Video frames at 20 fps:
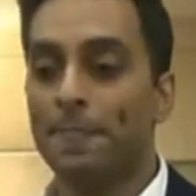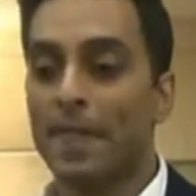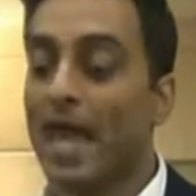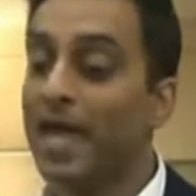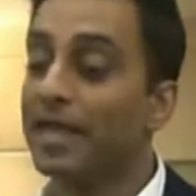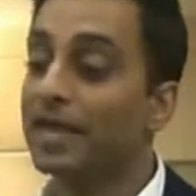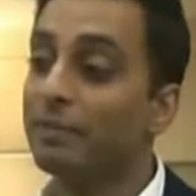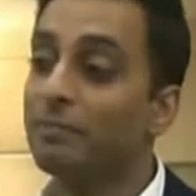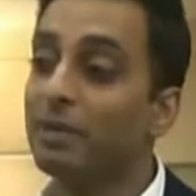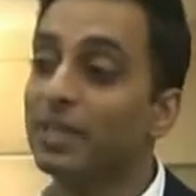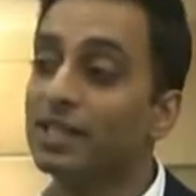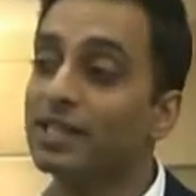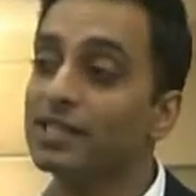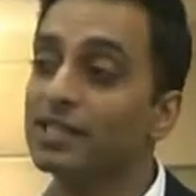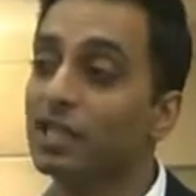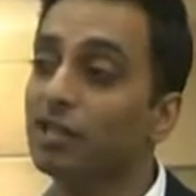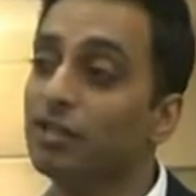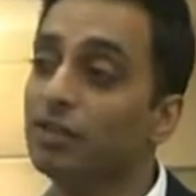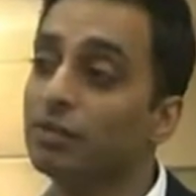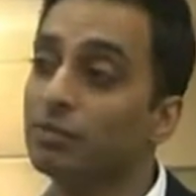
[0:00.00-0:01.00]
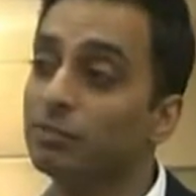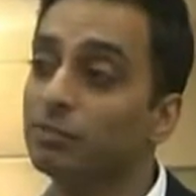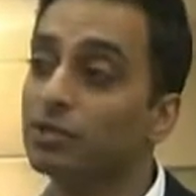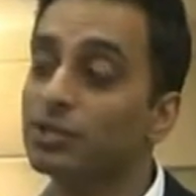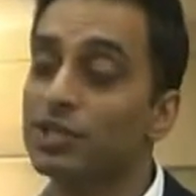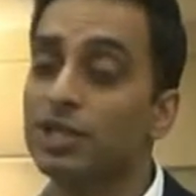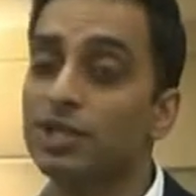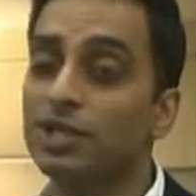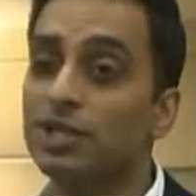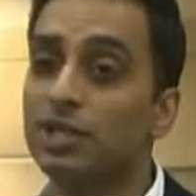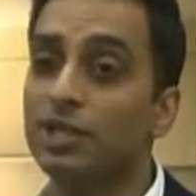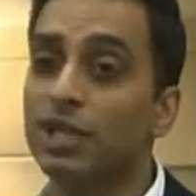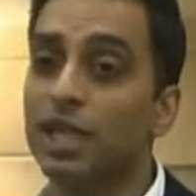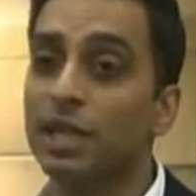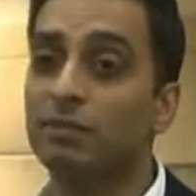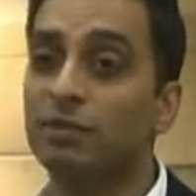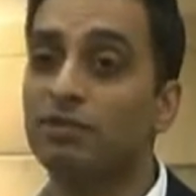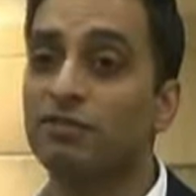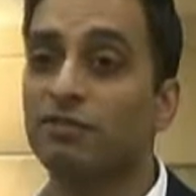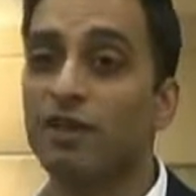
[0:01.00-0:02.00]
And I met this other musician
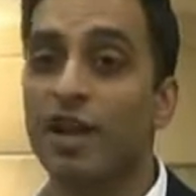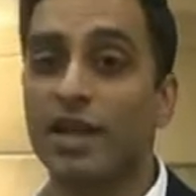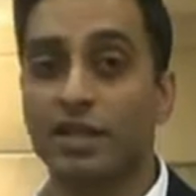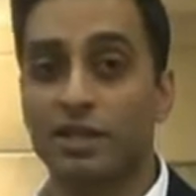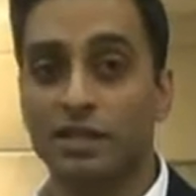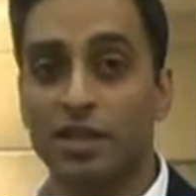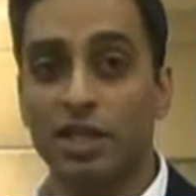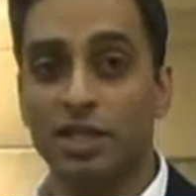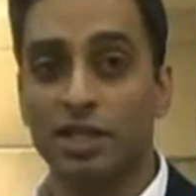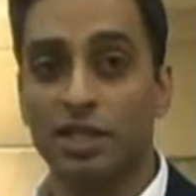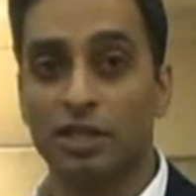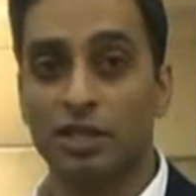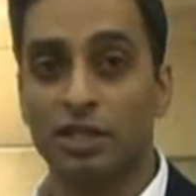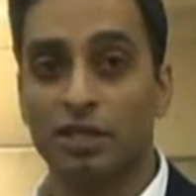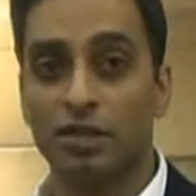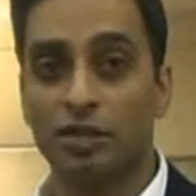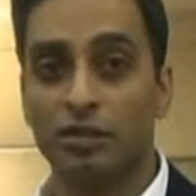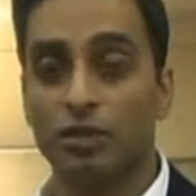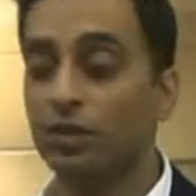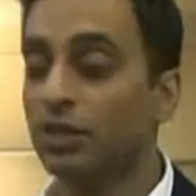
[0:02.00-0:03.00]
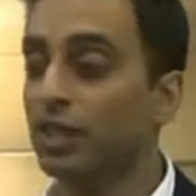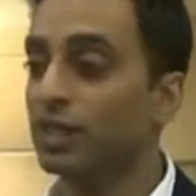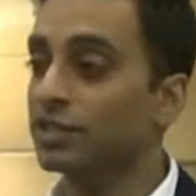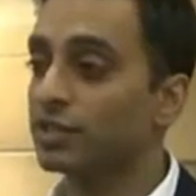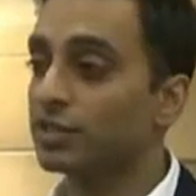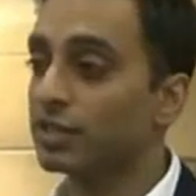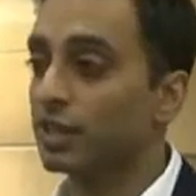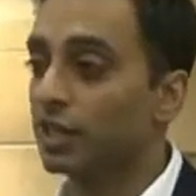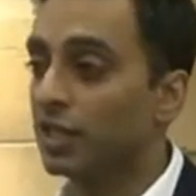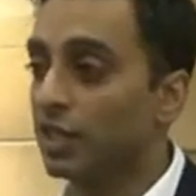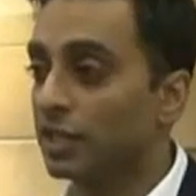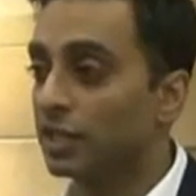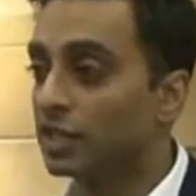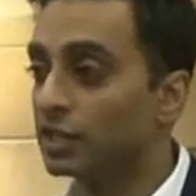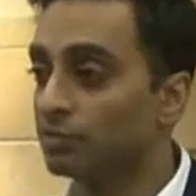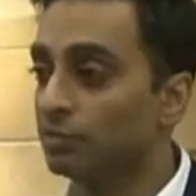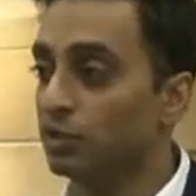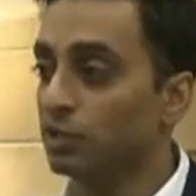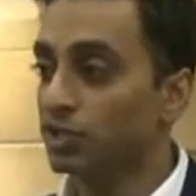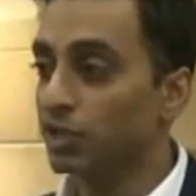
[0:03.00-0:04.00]
named Frank London, who does
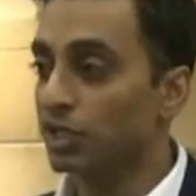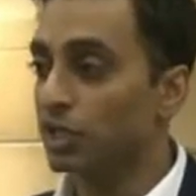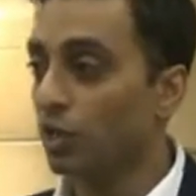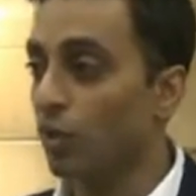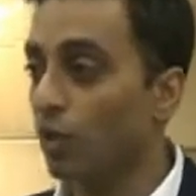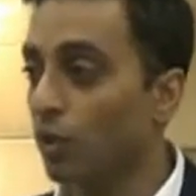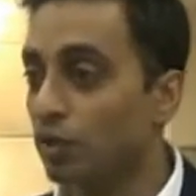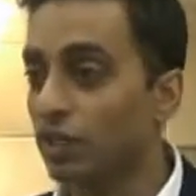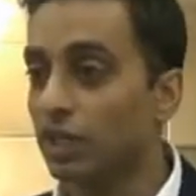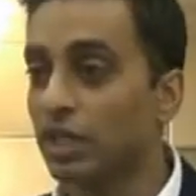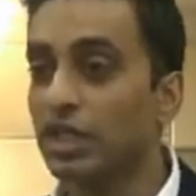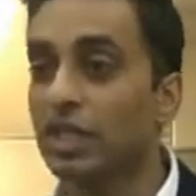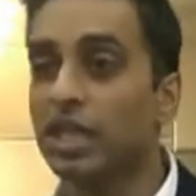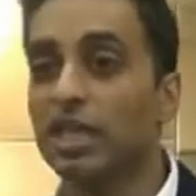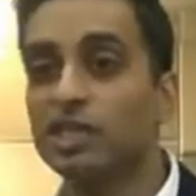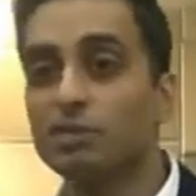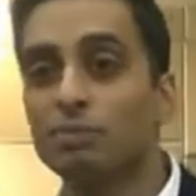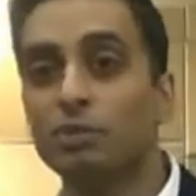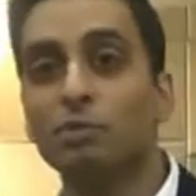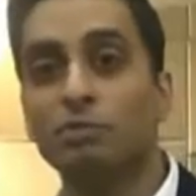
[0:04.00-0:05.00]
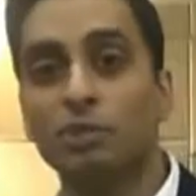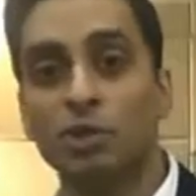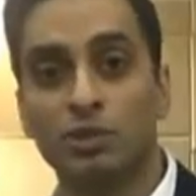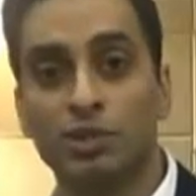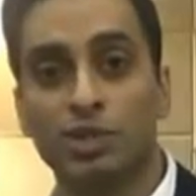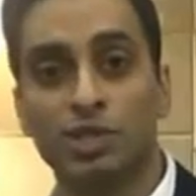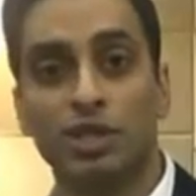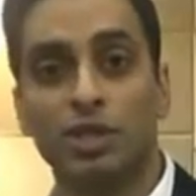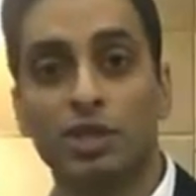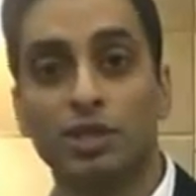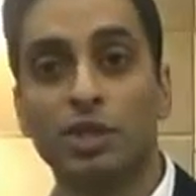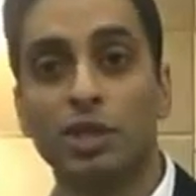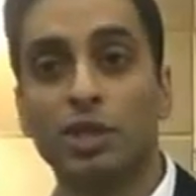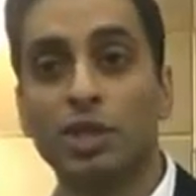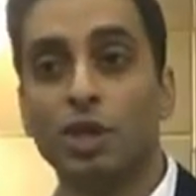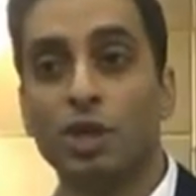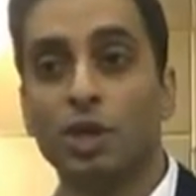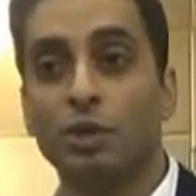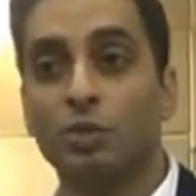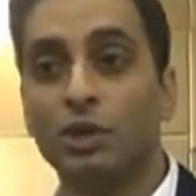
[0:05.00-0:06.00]
this music called Klezmer music,
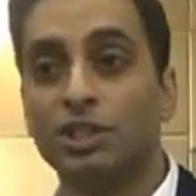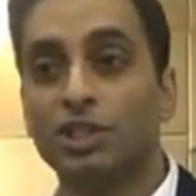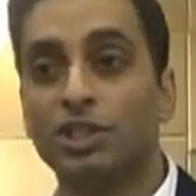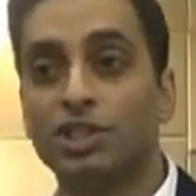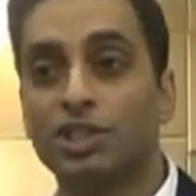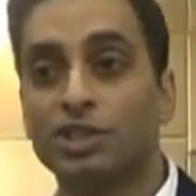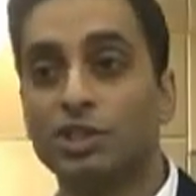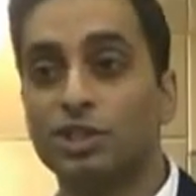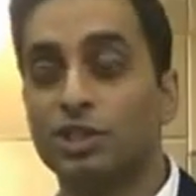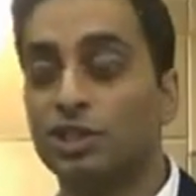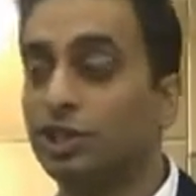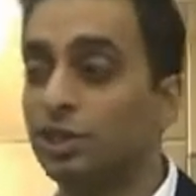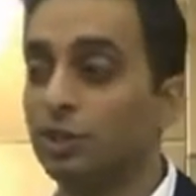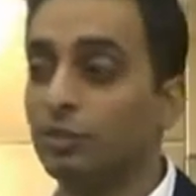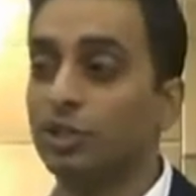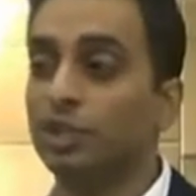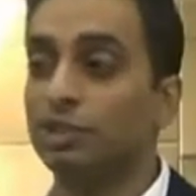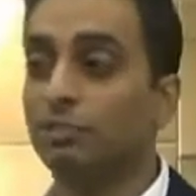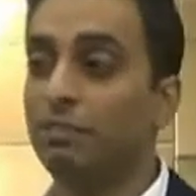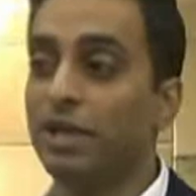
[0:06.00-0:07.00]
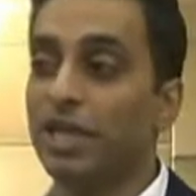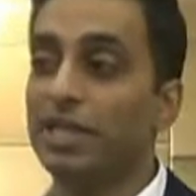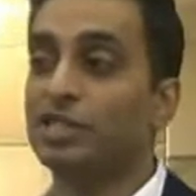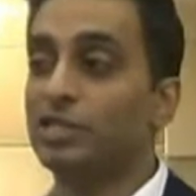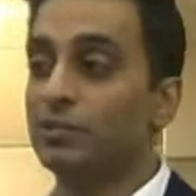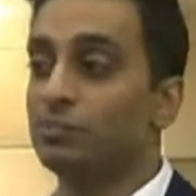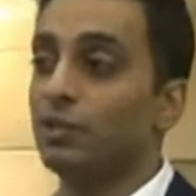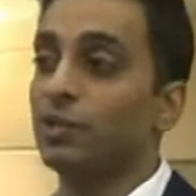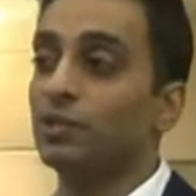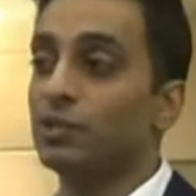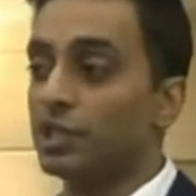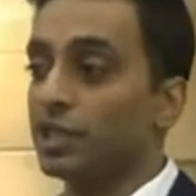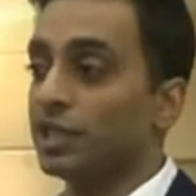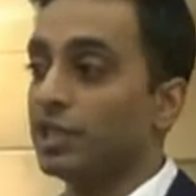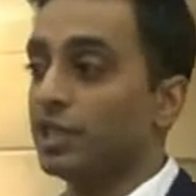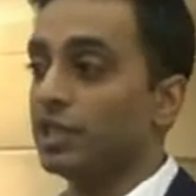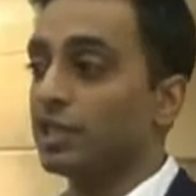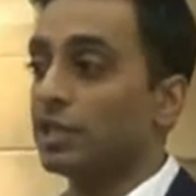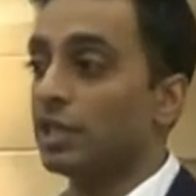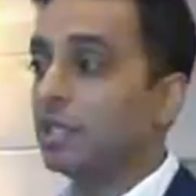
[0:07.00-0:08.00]
which is Jewish-based
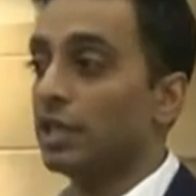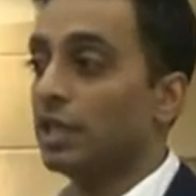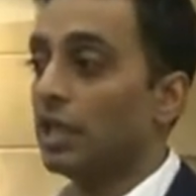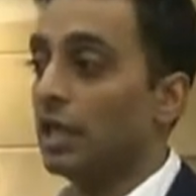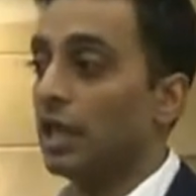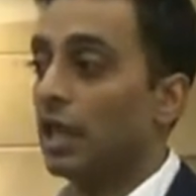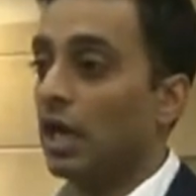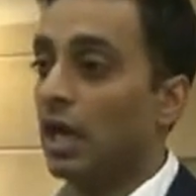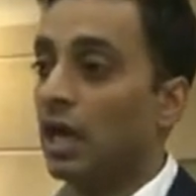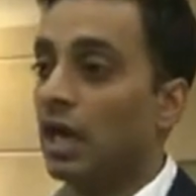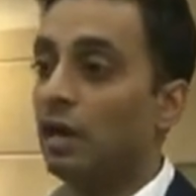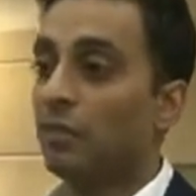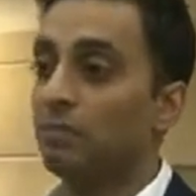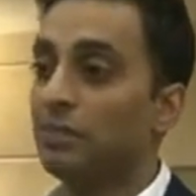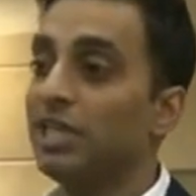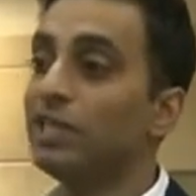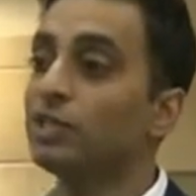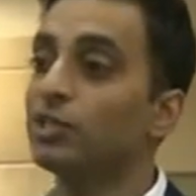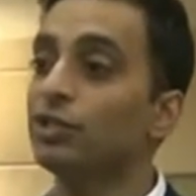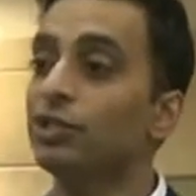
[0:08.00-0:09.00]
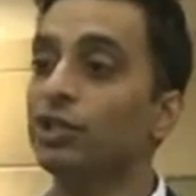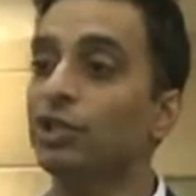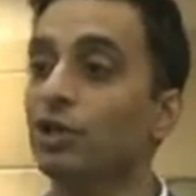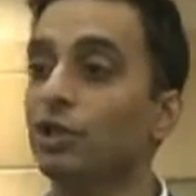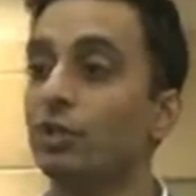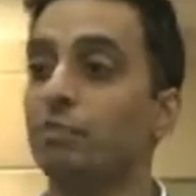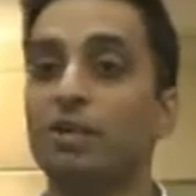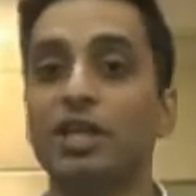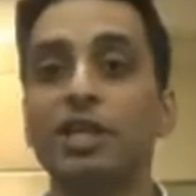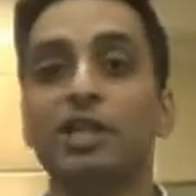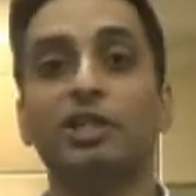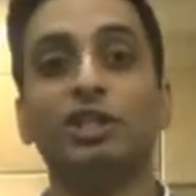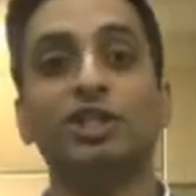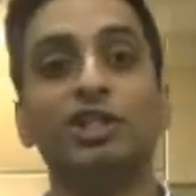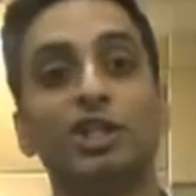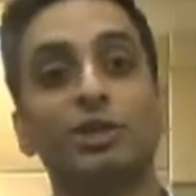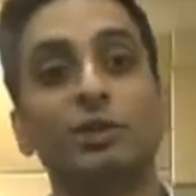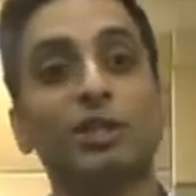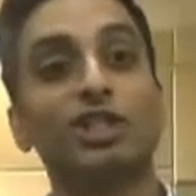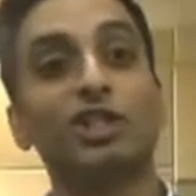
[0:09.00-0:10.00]
music, Eastern European
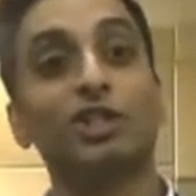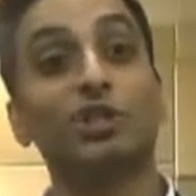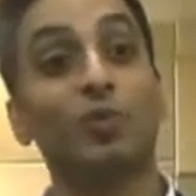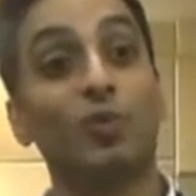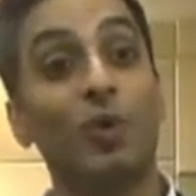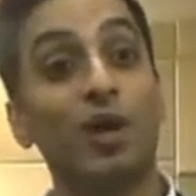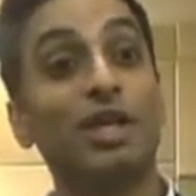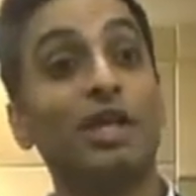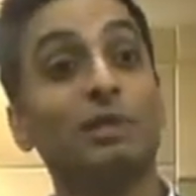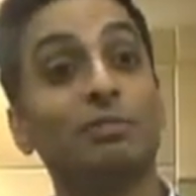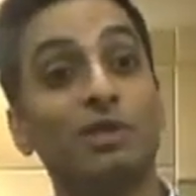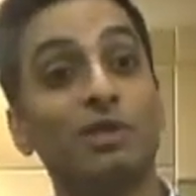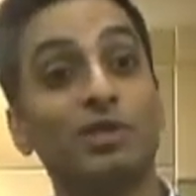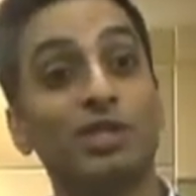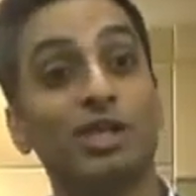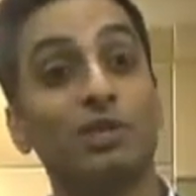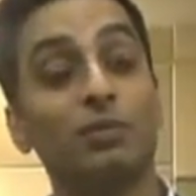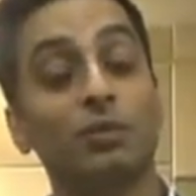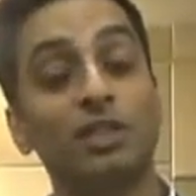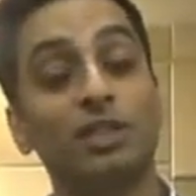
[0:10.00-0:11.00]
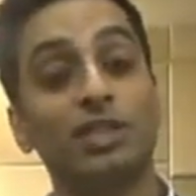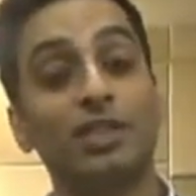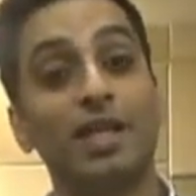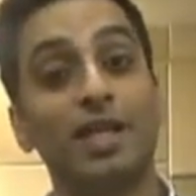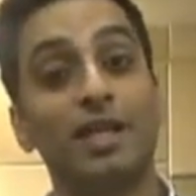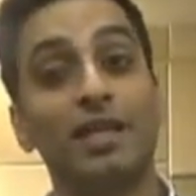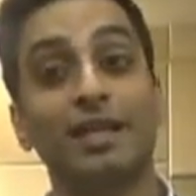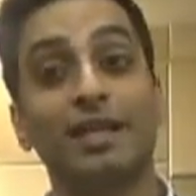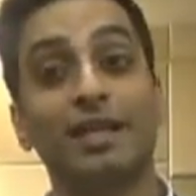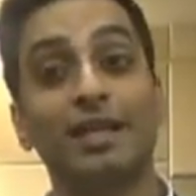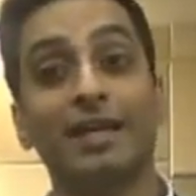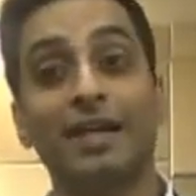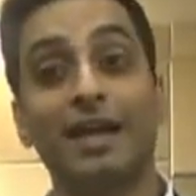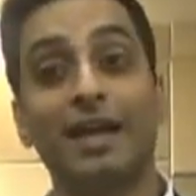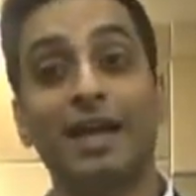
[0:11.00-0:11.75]
Jewish wedding music, which then